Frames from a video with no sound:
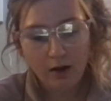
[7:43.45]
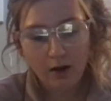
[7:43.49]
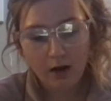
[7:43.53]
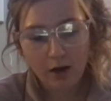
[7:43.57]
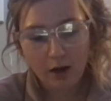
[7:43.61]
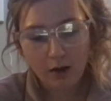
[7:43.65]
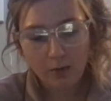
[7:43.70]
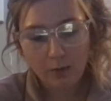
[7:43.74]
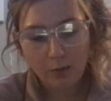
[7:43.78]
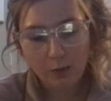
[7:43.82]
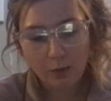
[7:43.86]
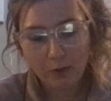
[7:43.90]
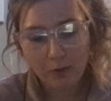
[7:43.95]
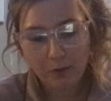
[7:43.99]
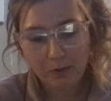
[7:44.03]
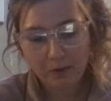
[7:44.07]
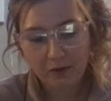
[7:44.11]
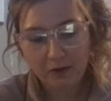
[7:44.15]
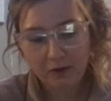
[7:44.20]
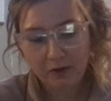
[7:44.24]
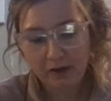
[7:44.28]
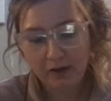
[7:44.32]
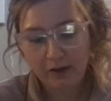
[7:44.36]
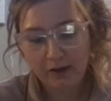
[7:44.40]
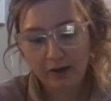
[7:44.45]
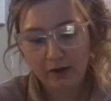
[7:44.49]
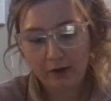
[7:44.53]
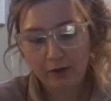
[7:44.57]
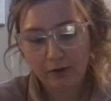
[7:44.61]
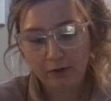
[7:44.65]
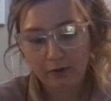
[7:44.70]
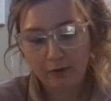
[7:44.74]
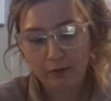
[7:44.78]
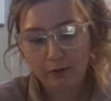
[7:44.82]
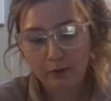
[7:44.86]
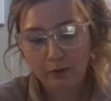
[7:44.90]
Up Rim Street, now to
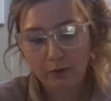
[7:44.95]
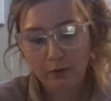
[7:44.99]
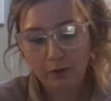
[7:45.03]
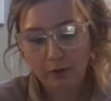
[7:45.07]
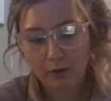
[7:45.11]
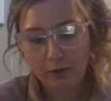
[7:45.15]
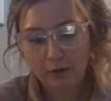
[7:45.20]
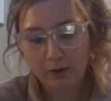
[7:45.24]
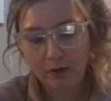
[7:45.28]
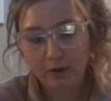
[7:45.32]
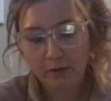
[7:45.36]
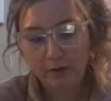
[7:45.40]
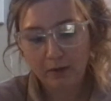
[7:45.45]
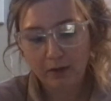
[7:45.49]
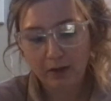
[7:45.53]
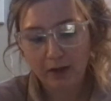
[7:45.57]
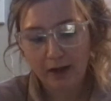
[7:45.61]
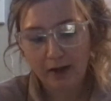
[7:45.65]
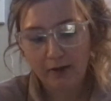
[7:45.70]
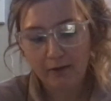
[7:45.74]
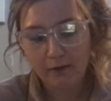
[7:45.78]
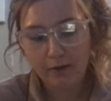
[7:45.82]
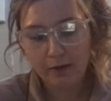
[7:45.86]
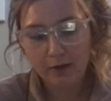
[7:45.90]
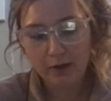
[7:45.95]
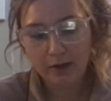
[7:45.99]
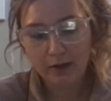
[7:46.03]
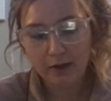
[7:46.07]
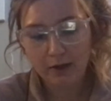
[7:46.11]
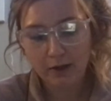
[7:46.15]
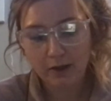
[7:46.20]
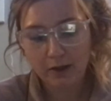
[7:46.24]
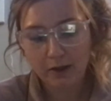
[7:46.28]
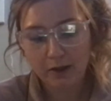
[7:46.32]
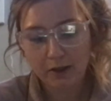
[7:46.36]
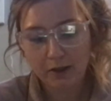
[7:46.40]
River Road, he was halfway
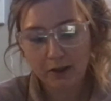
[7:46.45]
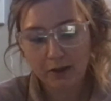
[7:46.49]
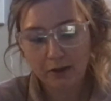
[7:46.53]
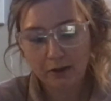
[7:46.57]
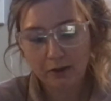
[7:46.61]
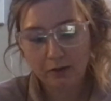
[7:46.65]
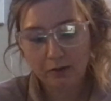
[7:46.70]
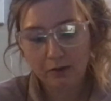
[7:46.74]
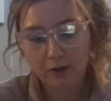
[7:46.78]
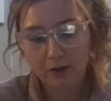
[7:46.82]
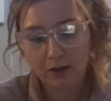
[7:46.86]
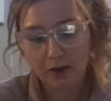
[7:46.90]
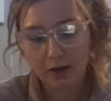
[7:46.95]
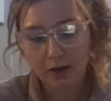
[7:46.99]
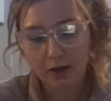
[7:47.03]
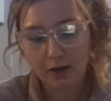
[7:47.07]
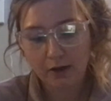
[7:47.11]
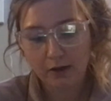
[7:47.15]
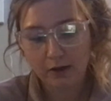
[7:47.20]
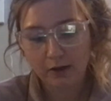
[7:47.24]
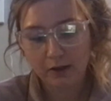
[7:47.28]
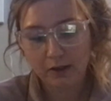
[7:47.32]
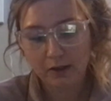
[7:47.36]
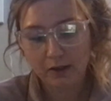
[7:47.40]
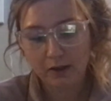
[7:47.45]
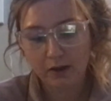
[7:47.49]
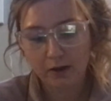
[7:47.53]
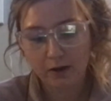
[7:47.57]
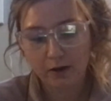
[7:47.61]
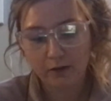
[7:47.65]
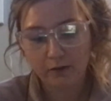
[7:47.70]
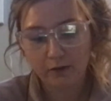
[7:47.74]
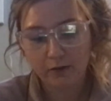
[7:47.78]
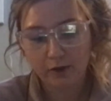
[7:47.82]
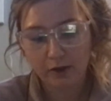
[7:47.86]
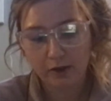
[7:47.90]
there. The singers were starting on the Song
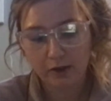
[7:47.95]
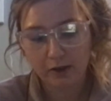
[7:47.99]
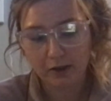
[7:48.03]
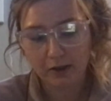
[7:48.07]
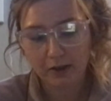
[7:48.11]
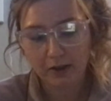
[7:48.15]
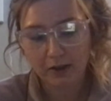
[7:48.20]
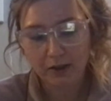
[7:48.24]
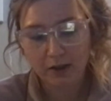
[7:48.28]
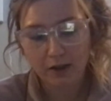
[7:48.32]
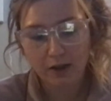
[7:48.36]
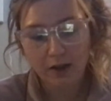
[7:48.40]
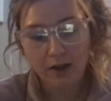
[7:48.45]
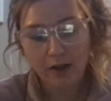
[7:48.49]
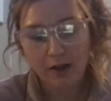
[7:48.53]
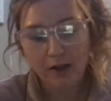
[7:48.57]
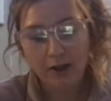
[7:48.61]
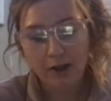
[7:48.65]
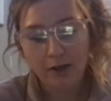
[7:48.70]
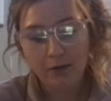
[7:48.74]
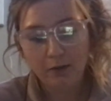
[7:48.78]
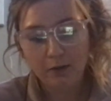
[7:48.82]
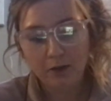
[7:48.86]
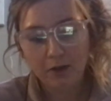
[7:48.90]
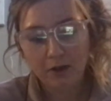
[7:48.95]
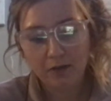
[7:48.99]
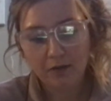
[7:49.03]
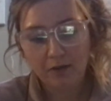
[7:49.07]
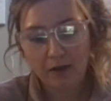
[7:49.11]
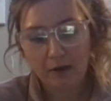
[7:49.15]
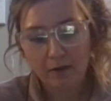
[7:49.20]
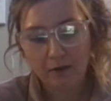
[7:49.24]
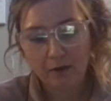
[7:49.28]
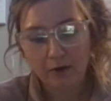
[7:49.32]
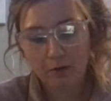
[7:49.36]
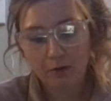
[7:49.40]
of Darkness. It was his
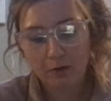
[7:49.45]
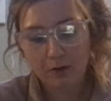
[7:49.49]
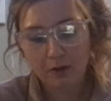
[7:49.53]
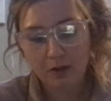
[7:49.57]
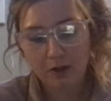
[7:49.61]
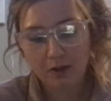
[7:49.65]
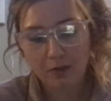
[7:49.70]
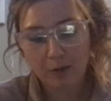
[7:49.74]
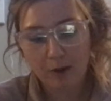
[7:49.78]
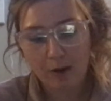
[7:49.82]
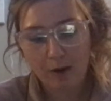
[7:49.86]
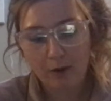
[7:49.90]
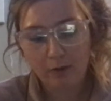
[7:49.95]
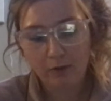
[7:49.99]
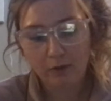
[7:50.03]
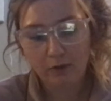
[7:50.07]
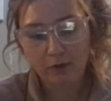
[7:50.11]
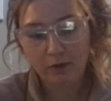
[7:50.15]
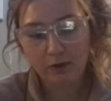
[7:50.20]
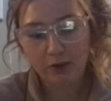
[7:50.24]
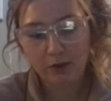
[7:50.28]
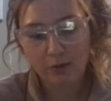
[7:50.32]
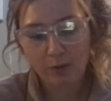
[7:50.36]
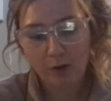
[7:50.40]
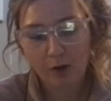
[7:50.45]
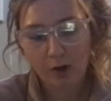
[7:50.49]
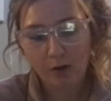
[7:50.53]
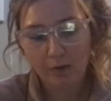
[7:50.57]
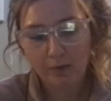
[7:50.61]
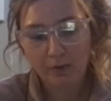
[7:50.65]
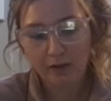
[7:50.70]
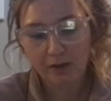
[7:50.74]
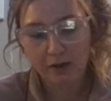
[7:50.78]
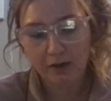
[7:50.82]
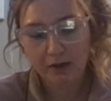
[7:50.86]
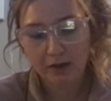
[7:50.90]
favorite, with its powerful deep
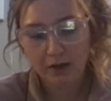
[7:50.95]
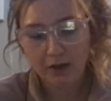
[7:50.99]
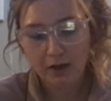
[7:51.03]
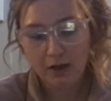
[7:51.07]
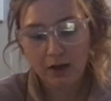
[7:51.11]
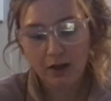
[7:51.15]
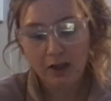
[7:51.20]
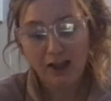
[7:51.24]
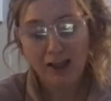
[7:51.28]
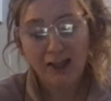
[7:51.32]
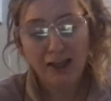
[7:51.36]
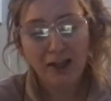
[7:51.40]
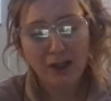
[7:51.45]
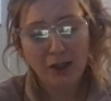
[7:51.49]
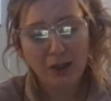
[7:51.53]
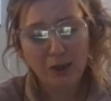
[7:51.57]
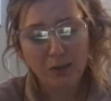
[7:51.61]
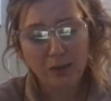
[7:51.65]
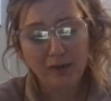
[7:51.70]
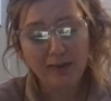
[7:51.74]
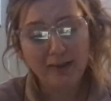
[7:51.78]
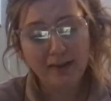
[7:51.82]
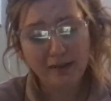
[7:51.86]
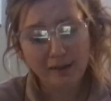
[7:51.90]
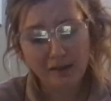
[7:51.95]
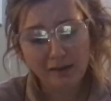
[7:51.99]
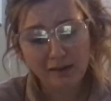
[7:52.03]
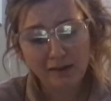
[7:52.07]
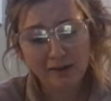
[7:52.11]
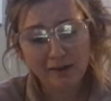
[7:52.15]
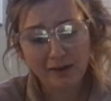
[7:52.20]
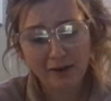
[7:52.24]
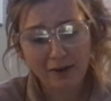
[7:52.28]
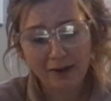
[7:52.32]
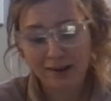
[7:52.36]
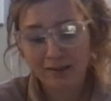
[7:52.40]
harmonies. He was a little
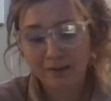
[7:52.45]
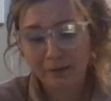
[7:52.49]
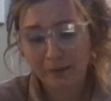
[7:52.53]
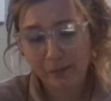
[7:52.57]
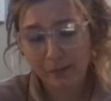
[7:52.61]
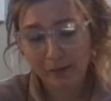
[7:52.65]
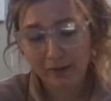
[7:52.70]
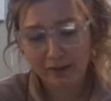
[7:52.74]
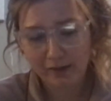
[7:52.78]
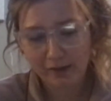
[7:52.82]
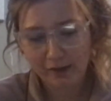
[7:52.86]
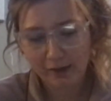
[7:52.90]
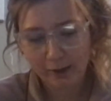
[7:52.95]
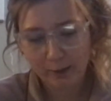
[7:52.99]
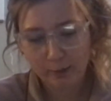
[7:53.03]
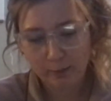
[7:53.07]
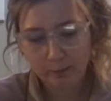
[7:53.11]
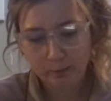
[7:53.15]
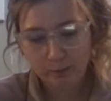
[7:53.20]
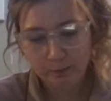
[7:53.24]
sorry to be missing it.